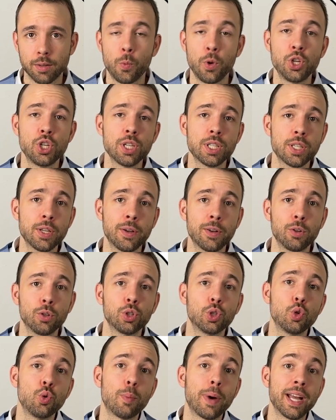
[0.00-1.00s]
which is equal
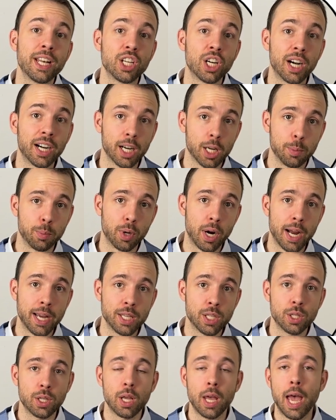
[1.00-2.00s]
to my target
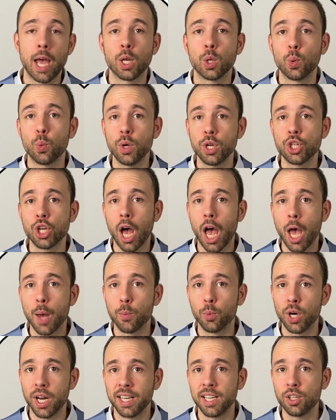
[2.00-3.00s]
price at which I
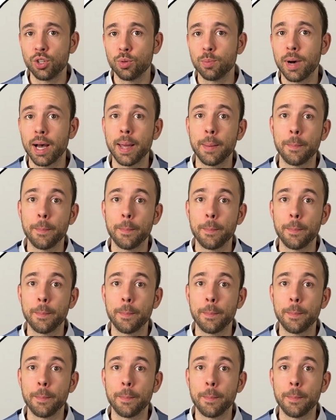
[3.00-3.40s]
am ready to buy